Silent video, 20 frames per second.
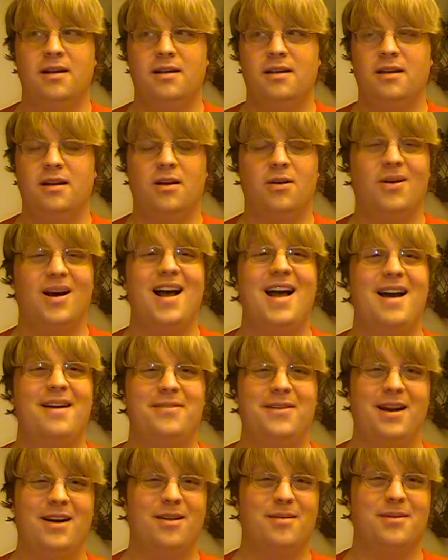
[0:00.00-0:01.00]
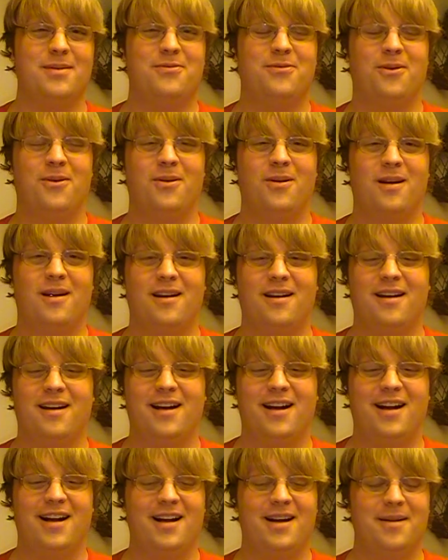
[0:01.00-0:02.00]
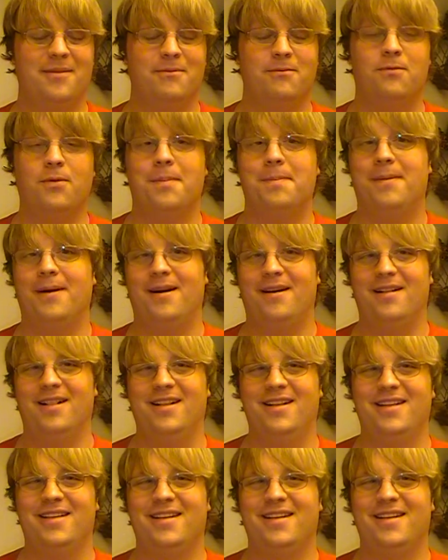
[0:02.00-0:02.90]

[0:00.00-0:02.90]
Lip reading: you know, a half an hour before football.